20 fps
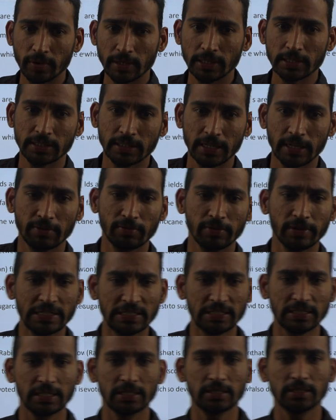over is there,
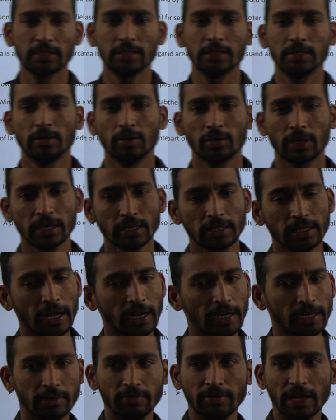wastage, okay,
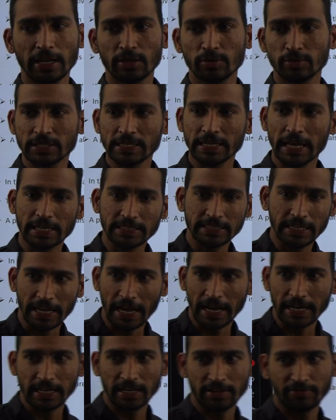that we are using as a
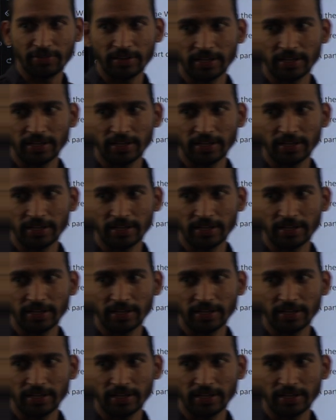cattle